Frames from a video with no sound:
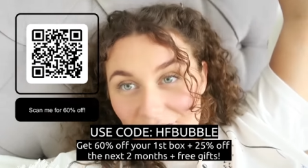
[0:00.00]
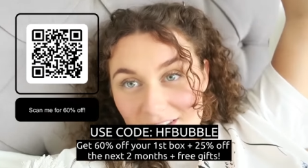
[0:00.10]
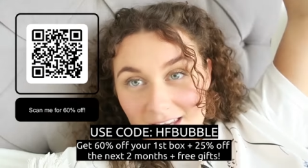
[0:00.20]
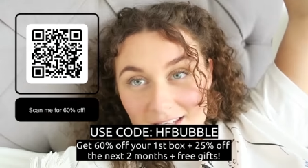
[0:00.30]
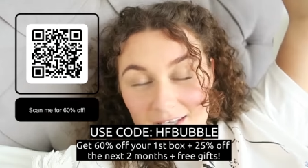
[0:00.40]

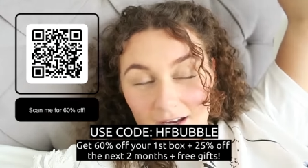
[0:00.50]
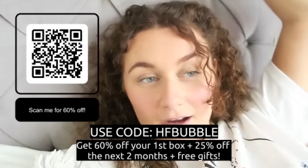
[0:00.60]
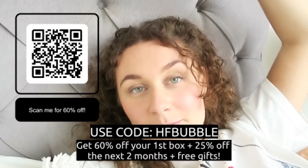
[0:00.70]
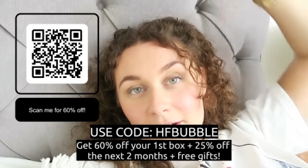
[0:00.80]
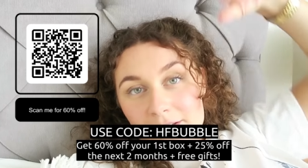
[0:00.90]
if it's
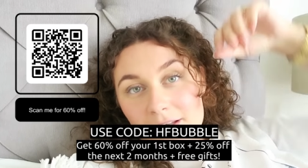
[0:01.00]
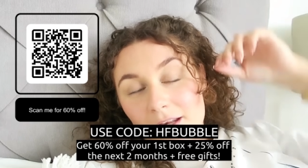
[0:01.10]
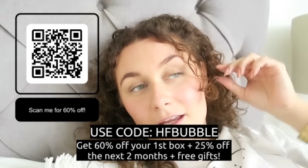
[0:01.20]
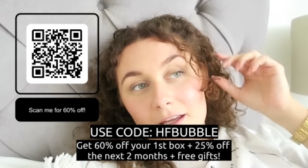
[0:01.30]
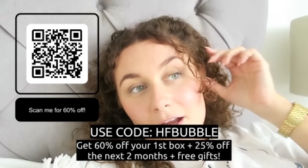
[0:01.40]
easier. Just
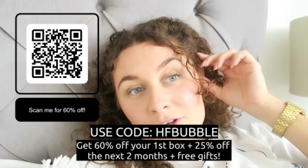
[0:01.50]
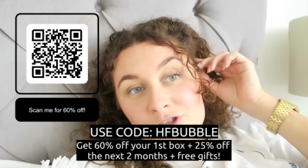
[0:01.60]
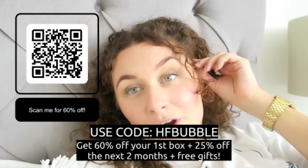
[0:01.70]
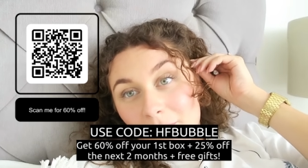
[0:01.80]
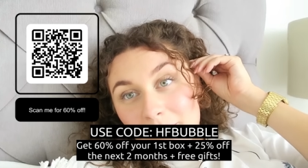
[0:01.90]
personally,
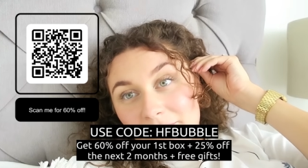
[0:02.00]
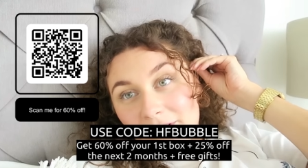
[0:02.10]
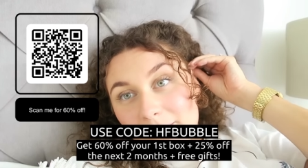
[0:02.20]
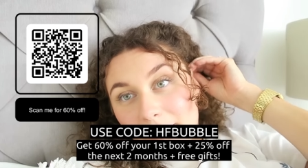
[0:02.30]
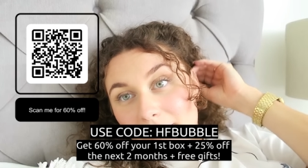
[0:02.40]
don't want to be
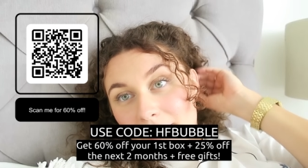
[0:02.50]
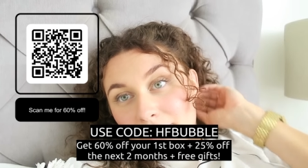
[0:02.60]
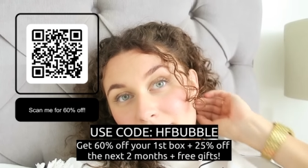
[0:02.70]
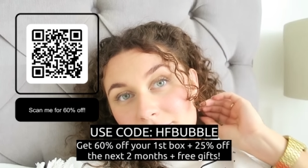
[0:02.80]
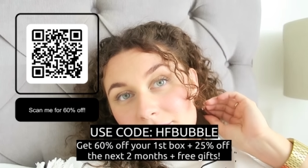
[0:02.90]
thinking about
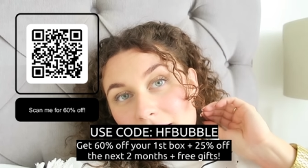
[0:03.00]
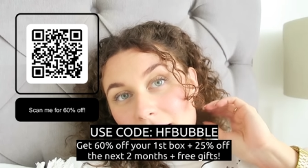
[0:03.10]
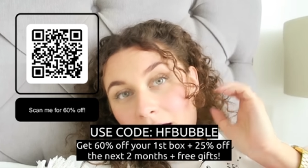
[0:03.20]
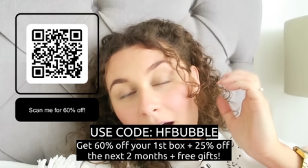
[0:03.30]
meals.